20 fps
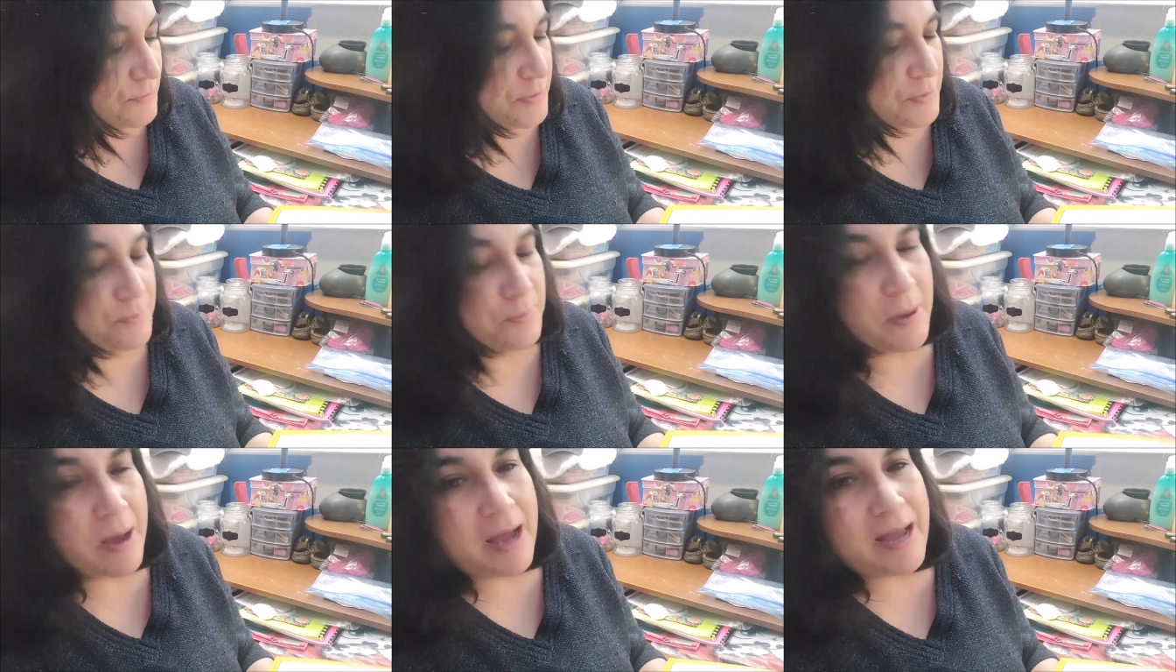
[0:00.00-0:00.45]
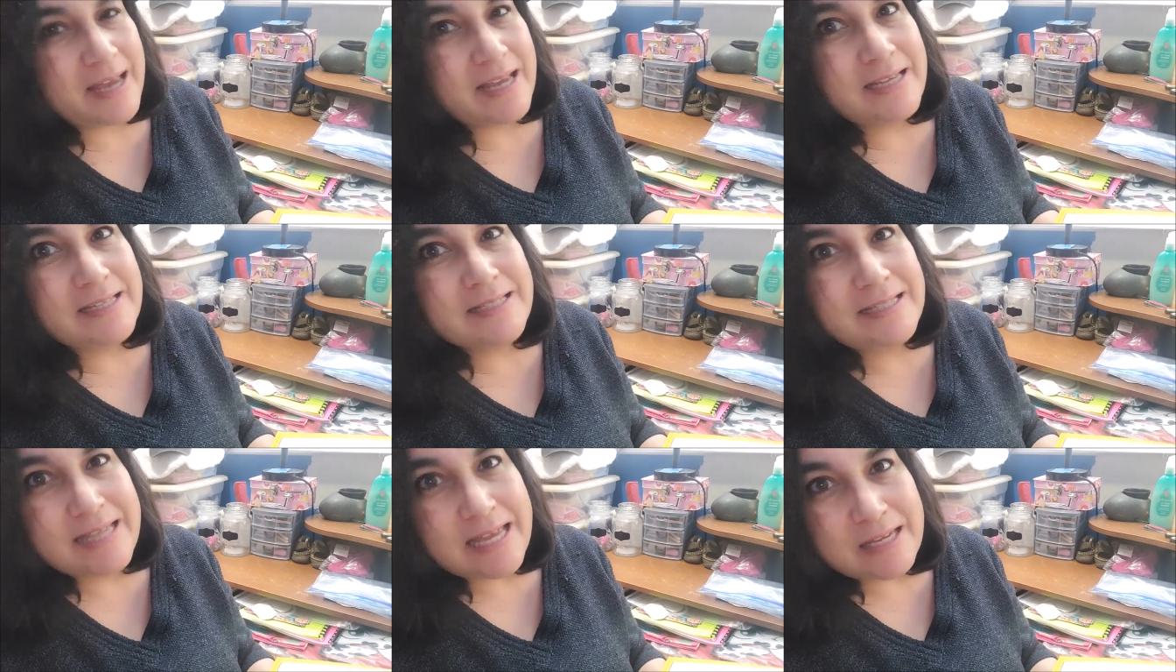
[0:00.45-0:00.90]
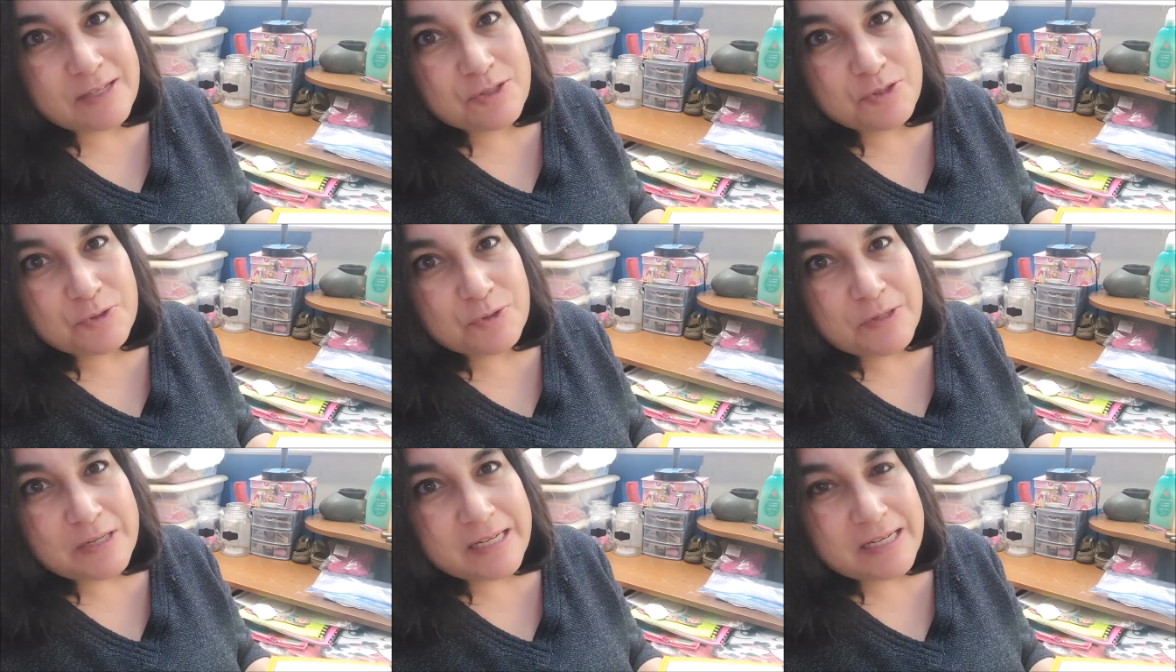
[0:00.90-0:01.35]
to buying
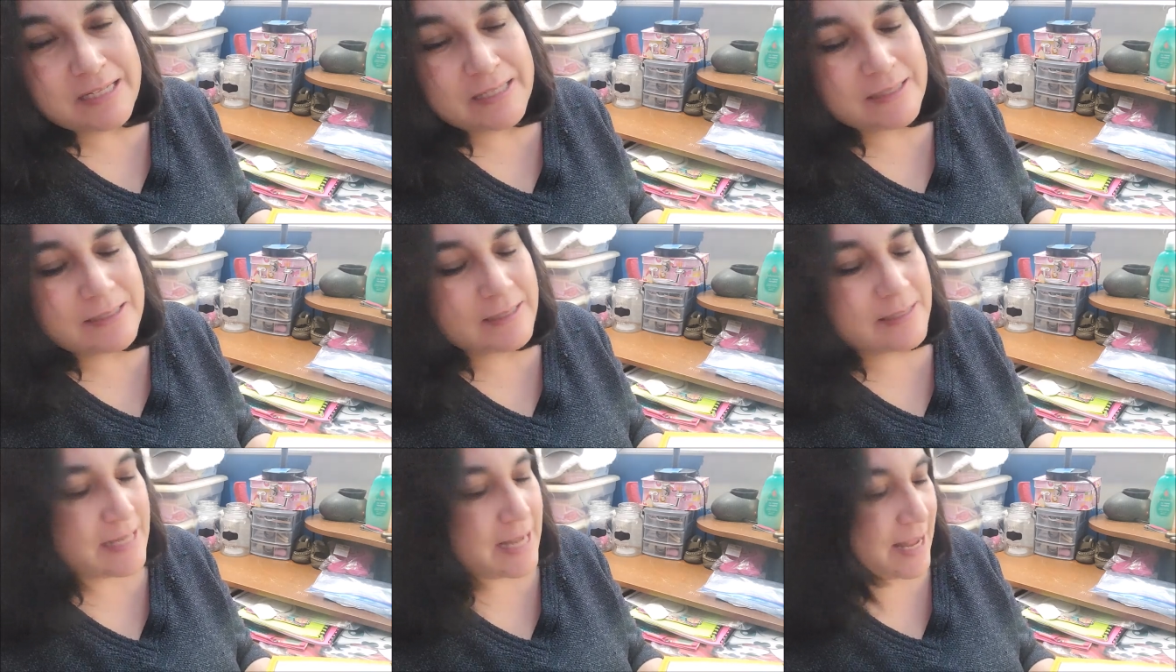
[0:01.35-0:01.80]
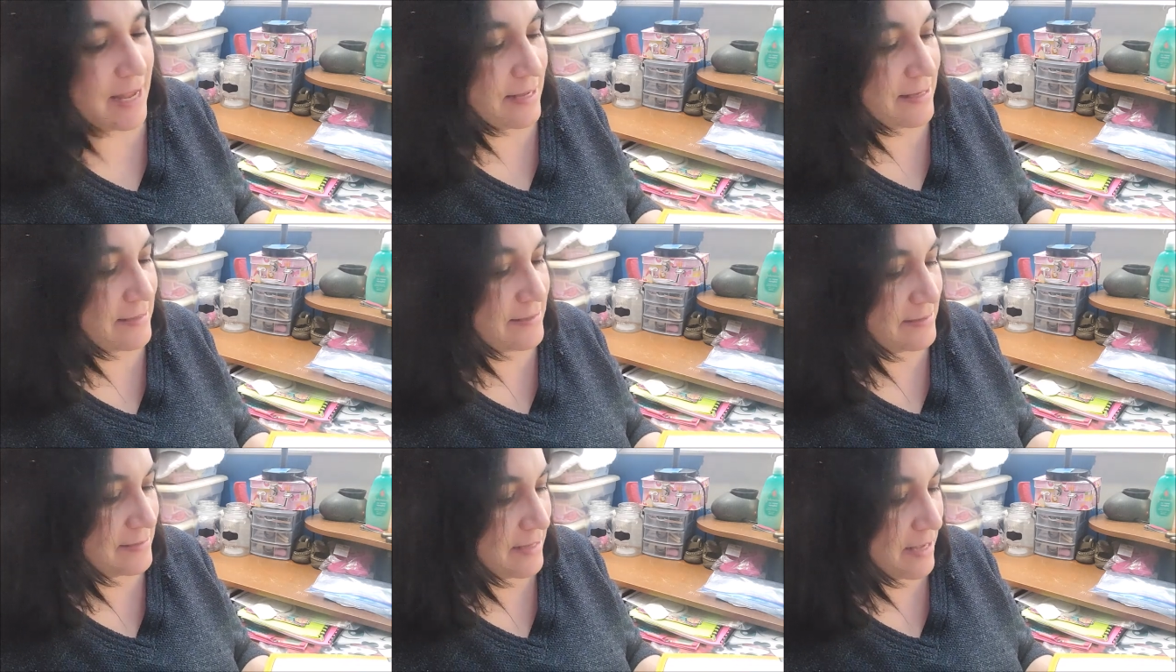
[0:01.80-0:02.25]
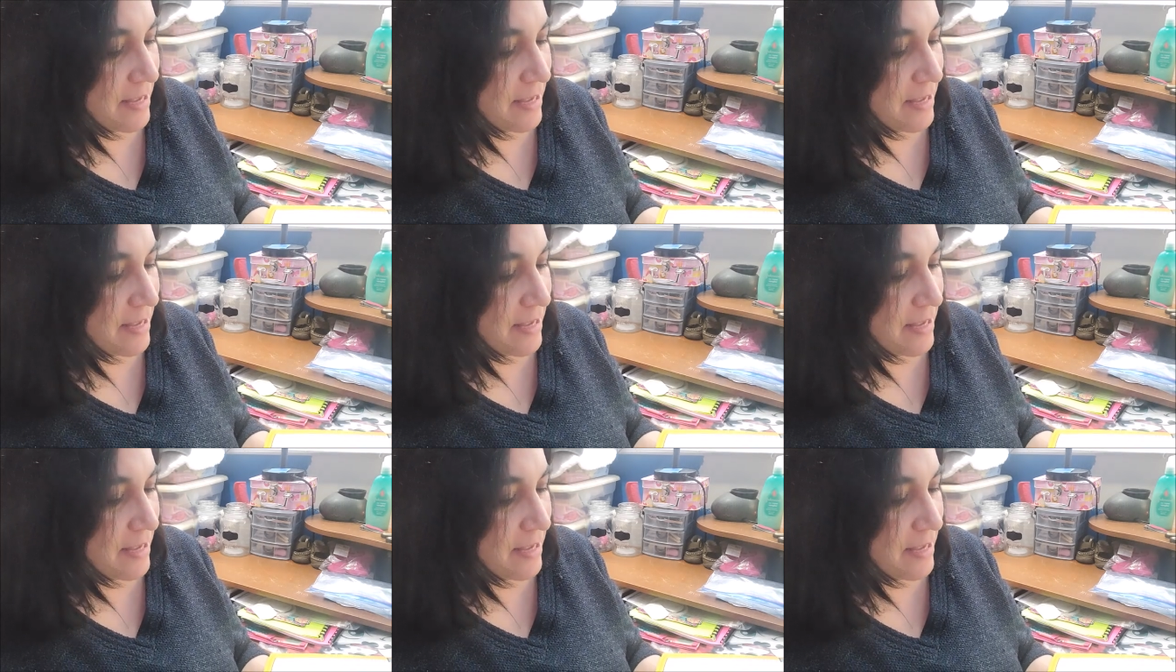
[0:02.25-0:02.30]
accessories, and